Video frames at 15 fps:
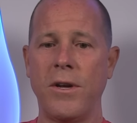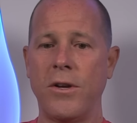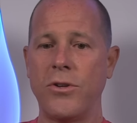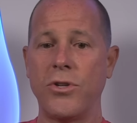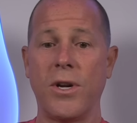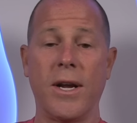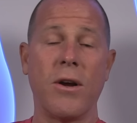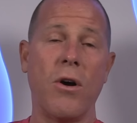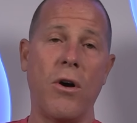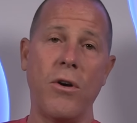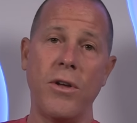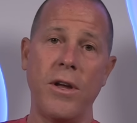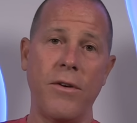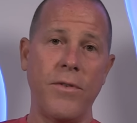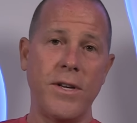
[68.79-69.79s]
Should I call
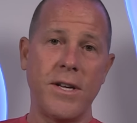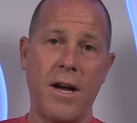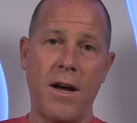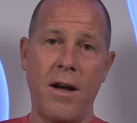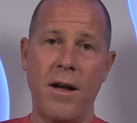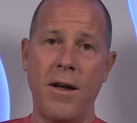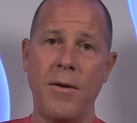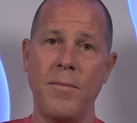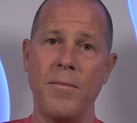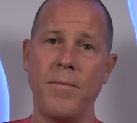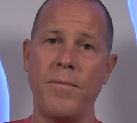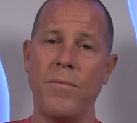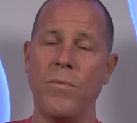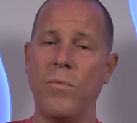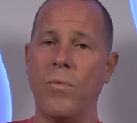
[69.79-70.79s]
you every
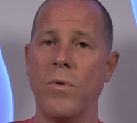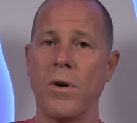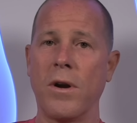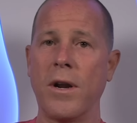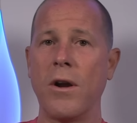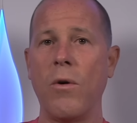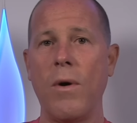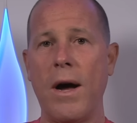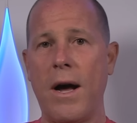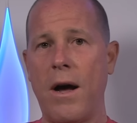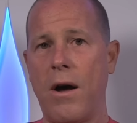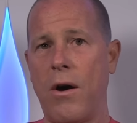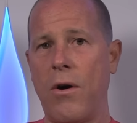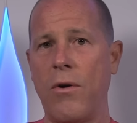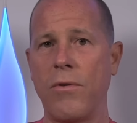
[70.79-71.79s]
time we're going to go
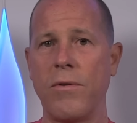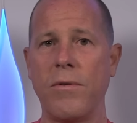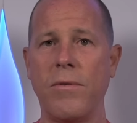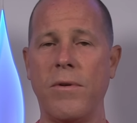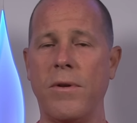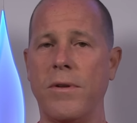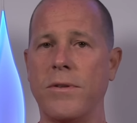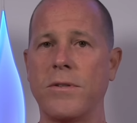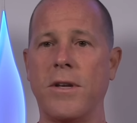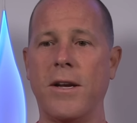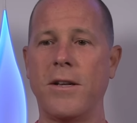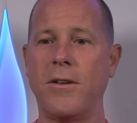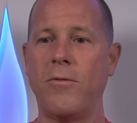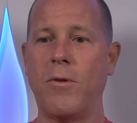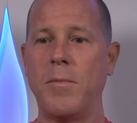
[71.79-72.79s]
out? It's
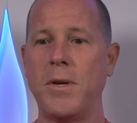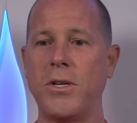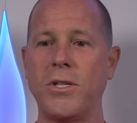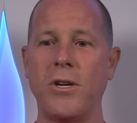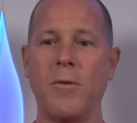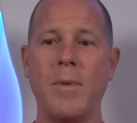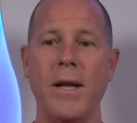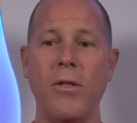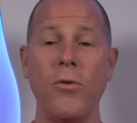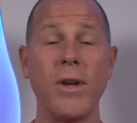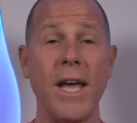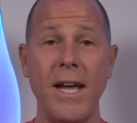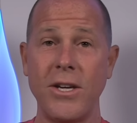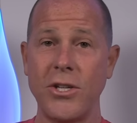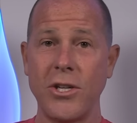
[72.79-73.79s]
like, do you want me to share my
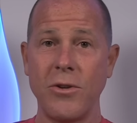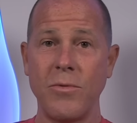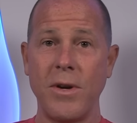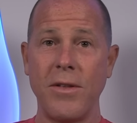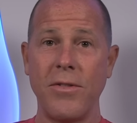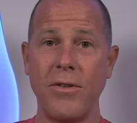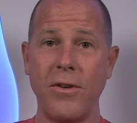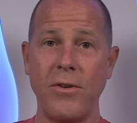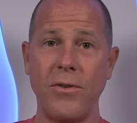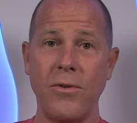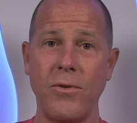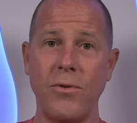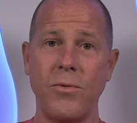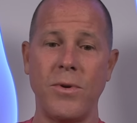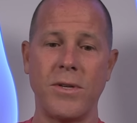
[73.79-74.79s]
location with
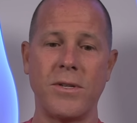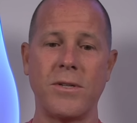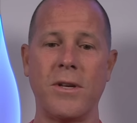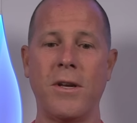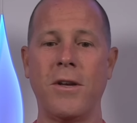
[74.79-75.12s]
you? It's